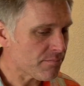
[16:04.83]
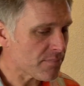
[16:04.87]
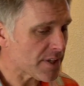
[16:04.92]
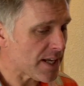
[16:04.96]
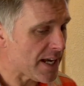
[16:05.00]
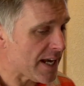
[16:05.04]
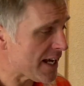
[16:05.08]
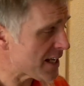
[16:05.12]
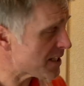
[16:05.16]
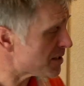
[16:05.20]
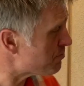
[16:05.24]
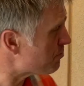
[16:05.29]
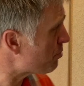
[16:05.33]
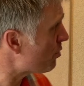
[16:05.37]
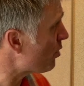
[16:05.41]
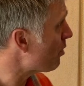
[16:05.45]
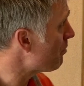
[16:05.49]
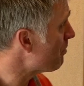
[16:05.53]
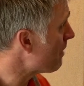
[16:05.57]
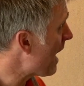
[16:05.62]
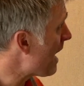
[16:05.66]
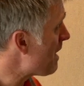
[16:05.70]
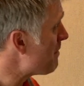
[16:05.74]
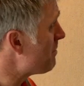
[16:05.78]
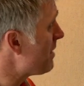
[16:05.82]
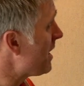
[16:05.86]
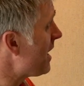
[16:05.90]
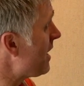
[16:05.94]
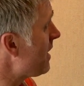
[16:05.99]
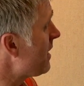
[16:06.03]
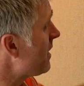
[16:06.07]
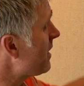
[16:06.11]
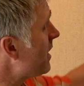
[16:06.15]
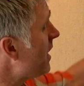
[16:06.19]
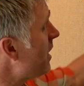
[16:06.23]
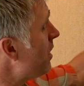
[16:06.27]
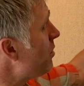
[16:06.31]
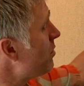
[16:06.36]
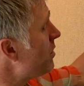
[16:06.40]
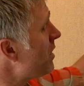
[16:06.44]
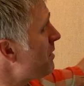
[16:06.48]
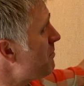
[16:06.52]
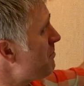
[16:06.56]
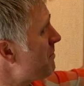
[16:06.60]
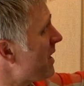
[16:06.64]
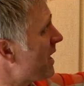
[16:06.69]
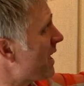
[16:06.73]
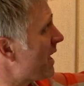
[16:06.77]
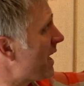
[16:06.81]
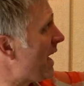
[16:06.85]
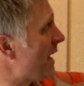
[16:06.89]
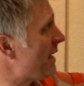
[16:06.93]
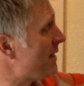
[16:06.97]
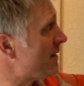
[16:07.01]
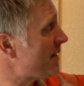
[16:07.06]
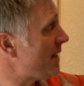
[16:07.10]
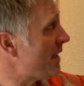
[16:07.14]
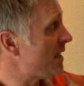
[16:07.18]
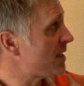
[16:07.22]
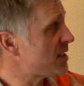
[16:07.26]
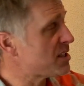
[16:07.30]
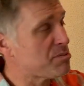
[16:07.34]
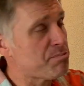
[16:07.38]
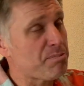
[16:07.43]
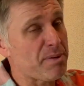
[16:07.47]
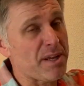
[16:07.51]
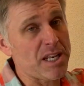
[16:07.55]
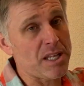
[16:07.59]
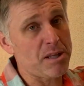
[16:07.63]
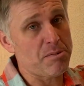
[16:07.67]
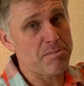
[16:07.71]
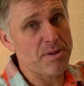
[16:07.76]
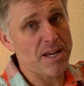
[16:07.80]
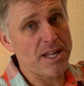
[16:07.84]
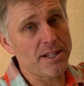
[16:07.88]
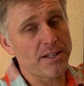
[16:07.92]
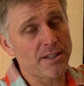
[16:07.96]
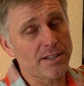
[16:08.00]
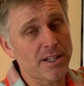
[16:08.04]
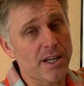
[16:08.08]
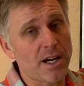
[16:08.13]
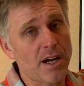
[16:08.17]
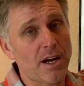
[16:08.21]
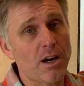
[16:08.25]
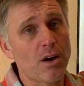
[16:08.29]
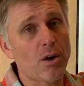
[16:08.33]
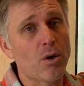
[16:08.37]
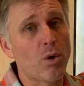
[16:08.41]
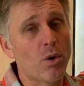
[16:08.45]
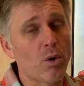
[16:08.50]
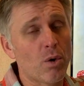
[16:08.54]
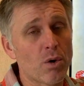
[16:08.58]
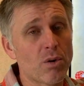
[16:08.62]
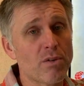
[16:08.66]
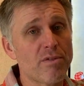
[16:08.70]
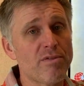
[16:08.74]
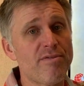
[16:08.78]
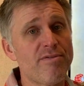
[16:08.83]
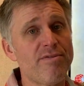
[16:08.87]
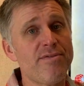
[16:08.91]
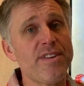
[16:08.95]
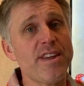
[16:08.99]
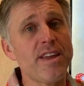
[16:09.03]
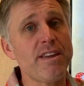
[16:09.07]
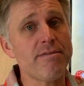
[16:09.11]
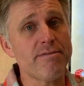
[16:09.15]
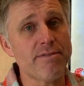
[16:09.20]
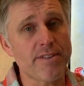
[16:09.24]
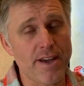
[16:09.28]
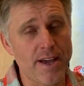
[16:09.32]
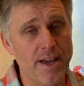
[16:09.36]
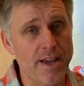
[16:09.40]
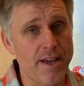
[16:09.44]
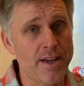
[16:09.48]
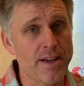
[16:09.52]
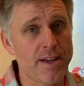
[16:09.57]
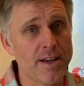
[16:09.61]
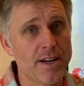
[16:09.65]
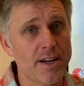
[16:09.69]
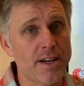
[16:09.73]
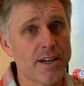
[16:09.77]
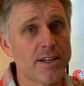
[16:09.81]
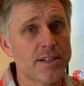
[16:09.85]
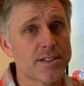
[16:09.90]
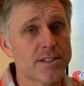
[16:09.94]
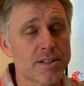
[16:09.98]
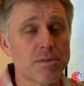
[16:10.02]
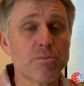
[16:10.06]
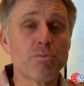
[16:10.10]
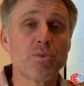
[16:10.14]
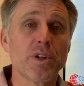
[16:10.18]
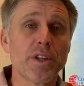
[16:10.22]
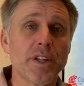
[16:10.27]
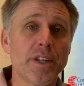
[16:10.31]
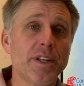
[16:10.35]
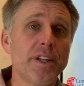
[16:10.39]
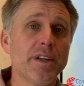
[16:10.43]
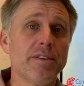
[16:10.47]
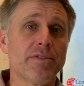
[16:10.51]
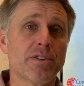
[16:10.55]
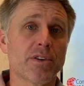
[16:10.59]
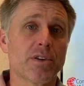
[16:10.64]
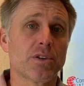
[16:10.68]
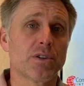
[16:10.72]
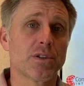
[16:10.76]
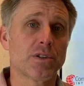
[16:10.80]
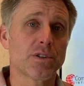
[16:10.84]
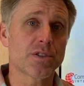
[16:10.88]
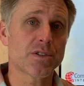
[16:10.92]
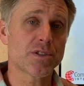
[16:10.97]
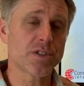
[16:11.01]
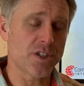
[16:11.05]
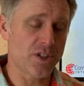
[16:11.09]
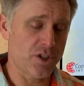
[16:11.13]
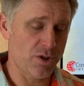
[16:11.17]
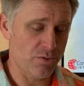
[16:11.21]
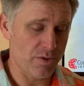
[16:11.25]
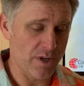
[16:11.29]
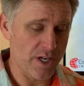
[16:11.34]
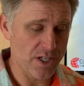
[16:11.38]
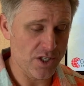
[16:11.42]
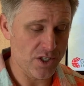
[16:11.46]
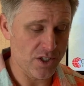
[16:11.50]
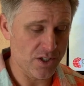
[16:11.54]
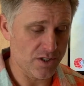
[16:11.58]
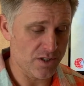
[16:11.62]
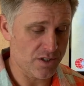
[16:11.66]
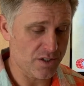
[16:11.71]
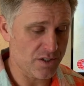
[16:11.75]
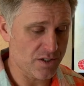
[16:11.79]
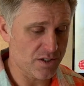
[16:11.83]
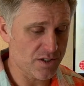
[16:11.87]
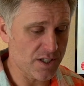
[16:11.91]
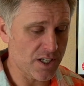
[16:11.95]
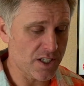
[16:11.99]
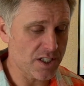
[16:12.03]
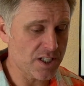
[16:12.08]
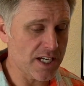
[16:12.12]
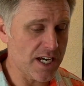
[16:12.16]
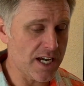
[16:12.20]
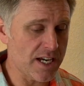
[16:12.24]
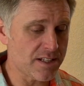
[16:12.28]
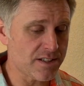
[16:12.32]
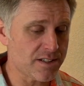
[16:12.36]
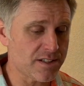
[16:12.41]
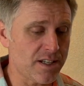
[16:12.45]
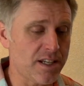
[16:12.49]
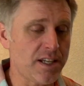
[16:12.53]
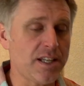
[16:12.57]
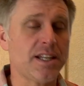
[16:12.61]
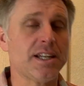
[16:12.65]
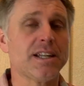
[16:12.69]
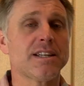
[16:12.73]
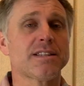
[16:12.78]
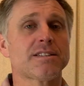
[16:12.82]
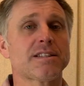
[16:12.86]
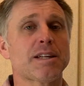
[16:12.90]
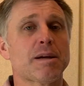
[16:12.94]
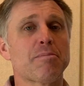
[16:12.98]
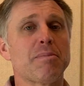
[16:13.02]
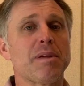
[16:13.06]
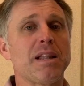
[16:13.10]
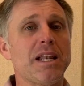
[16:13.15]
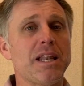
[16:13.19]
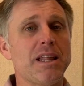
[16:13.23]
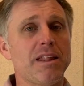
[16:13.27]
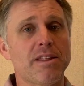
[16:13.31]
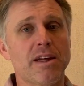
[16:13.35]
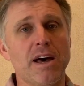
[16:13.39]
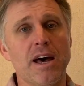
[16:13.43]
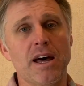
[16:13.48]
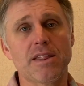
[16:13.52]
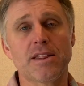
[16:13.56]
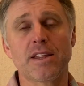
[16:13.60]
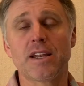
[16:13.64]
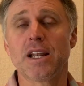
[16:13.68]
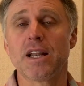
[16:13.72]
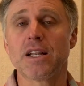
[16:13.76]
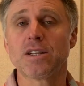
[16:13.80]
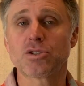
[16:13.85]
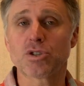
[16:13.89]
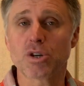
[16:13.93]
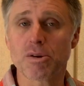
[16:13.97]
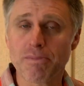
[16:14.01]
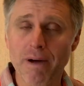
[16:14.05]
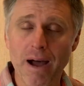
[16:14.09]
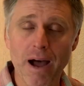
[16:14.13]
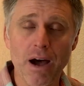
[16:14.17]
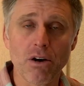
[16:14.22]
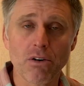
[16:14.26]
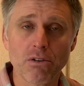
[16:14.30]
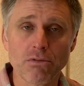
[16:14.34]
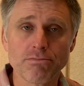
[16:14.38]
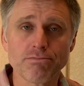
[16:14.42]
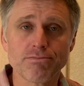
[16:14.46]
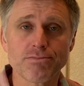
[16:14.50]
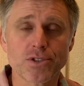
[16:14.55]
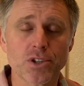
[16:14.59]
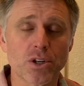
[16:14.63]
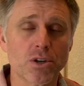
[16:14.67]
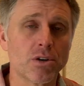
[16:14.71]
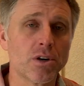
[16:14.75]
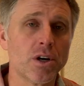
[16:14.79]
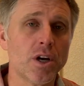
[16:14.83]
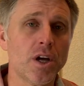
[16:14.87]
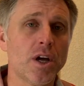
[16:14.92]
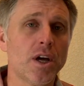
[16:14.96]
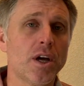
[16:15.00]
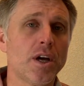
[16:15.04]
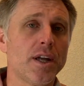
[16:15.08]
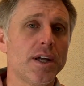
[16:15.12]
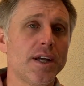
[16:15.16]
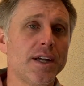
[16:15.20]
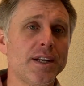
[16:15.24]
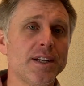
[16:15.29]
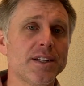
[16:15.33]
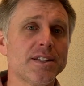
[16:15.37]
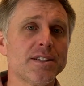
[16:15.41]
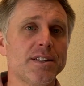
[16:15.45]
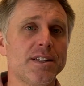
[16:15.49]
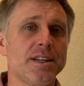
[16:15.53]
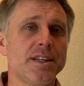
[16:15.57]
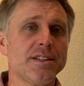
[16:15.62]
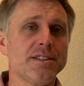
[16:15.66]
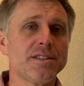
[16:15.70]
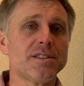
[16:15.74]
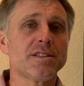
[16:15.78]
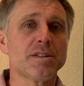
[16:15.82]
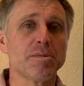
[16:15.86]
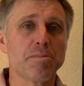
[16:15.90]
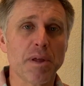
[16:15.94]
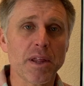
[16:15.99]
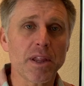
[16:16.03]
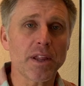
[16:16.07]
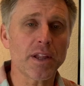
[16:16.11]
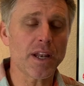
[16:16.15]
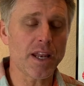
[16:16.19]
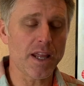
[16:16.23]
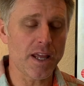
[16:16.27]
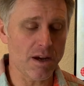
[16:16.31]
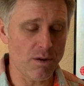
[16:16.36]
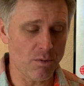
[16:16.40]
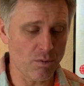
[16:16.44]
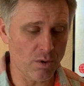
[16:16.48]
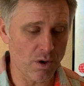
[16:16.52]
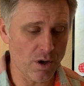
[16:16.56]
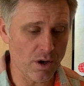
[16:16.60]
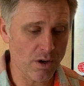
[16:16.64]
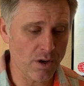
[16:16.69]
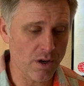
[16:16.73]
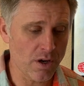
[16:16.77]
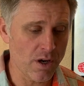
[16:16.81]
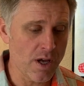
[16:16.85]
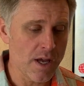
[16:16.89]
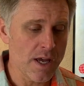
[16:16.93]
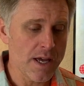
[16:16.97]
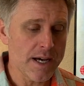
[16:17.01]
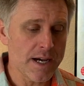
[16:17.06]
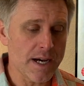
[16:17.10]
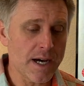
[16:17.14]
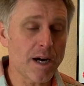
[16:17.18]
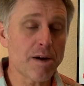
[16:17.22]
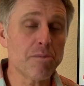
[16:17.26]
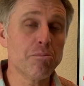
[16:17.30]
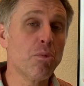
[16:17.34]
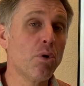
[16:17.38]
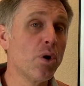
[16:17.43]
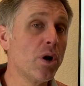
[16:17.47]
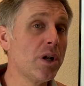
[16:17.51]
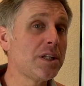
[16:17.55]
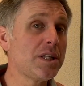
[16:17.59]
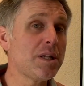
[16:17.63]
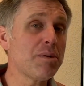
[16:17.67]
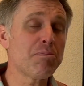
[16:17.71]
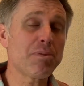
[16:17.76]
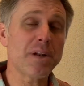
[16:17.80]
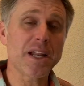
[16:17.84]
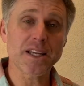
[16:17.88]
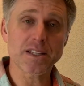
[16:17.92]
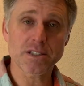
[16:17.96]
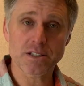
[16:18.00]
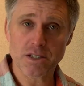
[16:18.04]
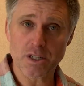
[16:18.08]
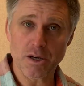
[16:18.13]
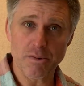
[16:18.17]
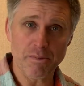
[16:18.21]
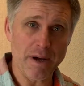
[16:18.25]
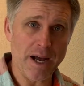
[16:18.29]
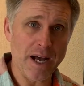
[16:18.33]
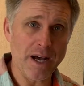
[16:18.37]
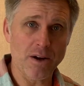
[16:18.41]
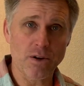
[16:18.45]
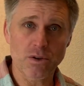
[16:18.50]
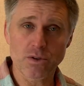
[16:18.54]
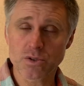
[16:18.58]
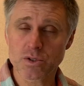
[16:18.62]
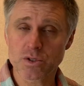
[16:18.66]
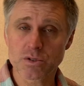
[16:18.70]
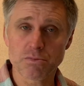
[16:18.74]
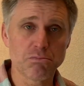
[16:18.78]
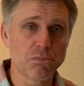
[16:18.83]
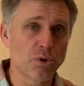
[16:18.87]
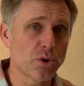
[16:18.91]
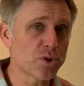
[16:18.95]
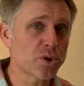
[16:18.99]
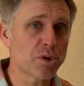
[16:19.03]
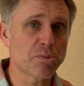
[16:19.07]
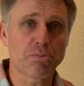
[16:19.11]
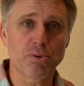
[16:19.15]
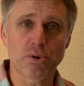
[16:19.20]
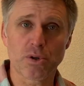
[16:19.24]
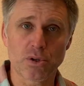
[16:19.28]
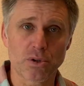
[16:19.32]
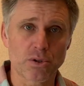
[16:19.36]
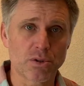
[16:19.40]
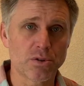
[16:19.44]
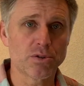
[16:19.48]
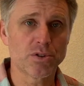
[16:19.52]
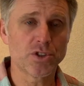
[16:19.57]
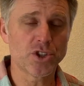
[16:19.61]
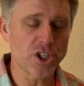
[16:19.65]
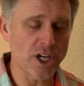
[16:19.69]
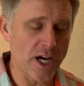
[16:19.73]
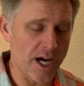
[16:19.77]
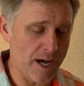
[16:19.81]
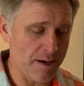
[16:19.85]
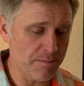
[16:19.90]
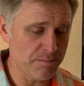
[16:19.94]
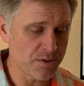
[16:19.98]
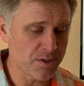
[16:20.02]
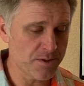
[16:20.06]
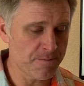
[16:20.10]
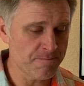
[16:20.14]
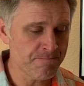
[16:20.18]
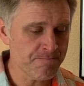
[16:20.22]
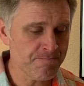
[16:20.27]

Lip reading: Es probable que un inmigrante experimenta or vive some really difficult situations, such as inestabilidad en el trabajo, so instability at work, múltiples trabajos, multiple jobs,